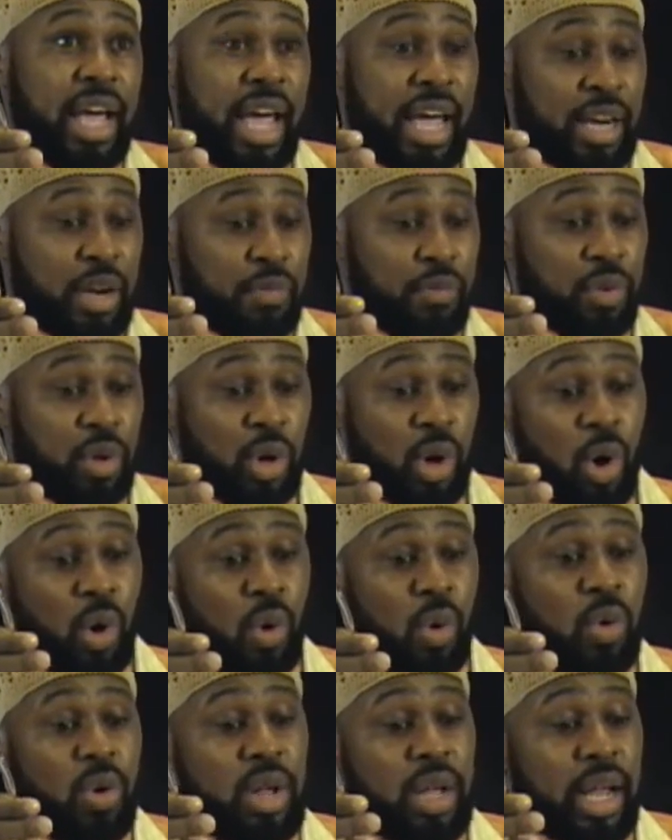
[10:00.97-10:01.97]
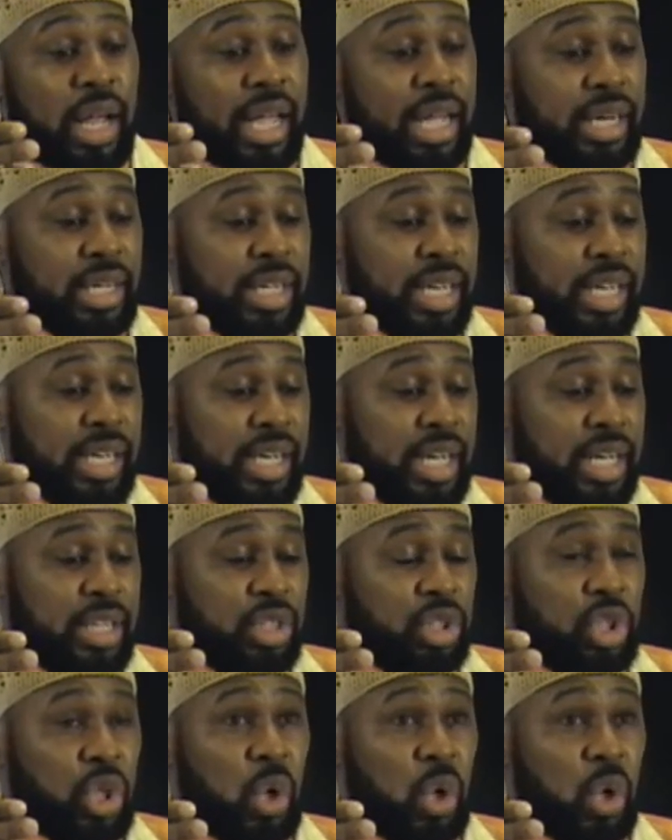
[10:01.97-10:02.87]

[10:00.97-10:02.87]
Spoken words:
And if you go in